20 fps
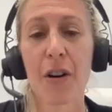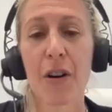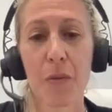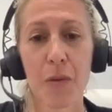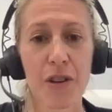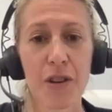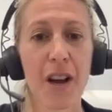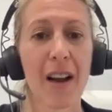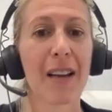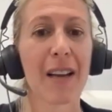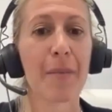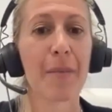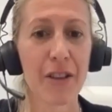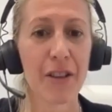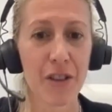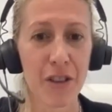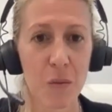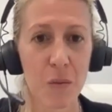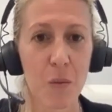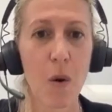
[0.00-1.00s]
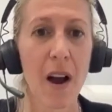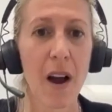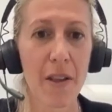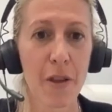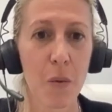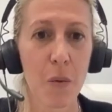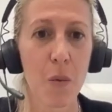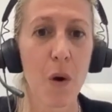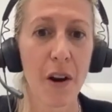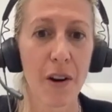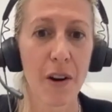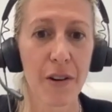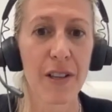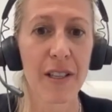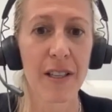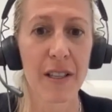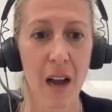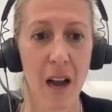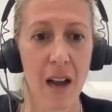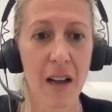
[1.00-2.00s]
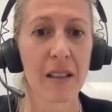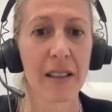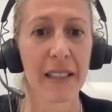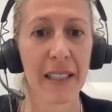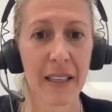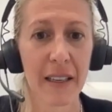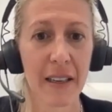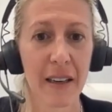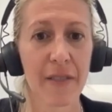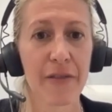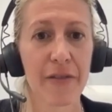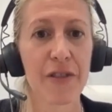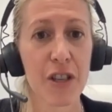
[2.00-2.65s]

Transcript: We're talking about just why their water is not clean enough